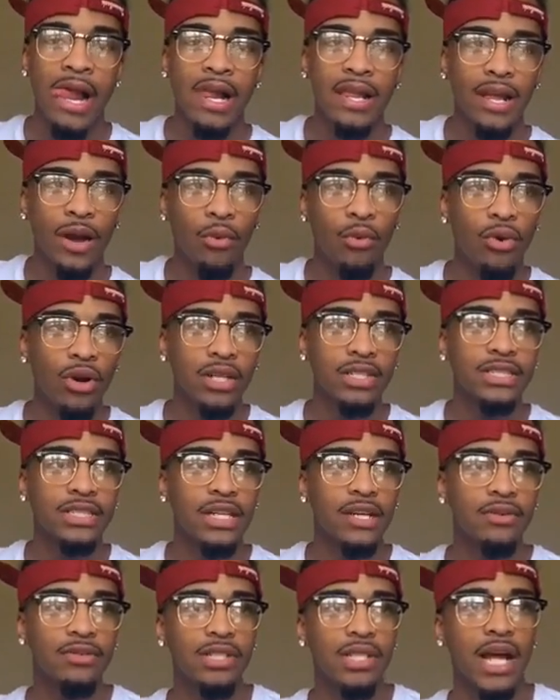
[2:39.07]
that worked
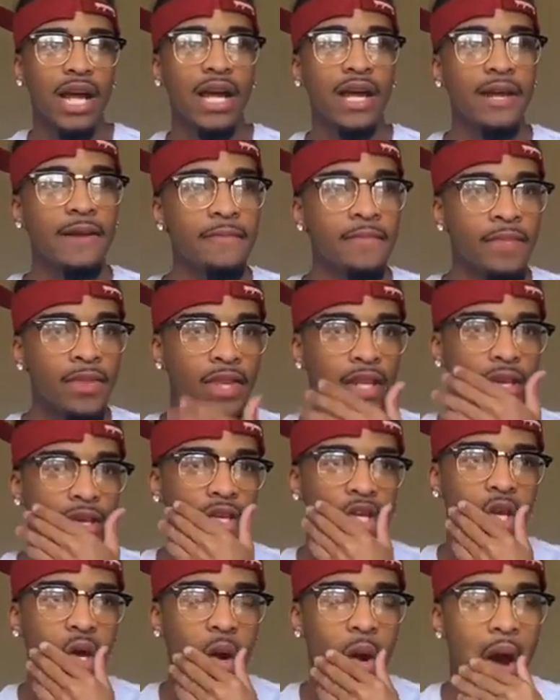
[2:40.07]
there was like,
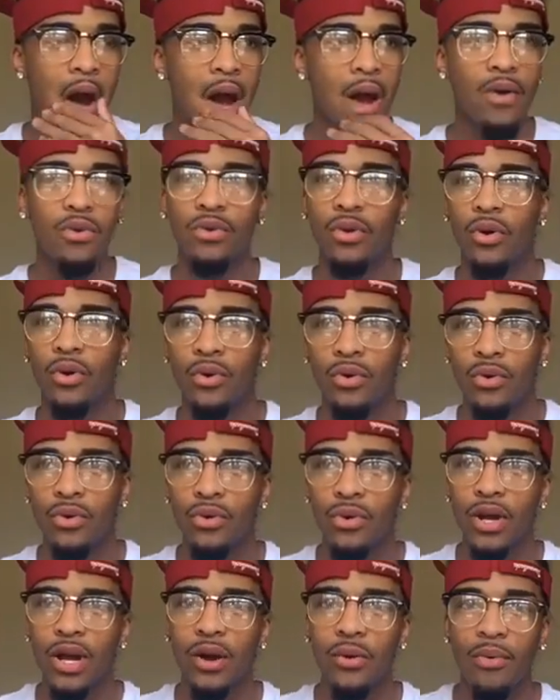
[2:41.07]
yo, I don't know
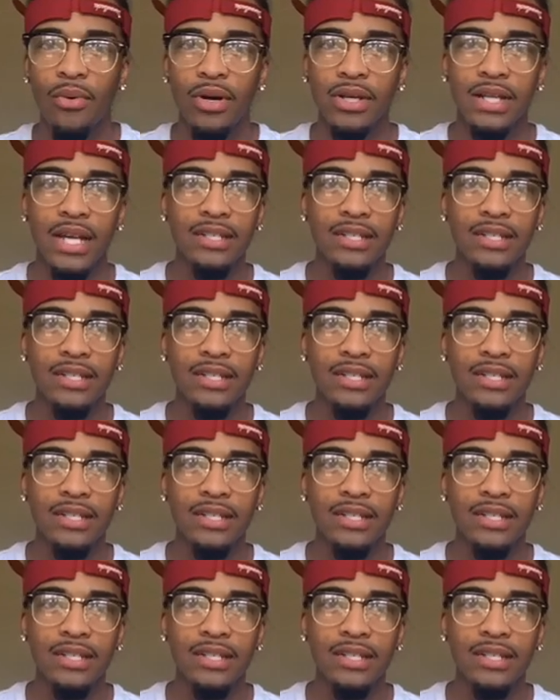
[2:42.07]
who that was.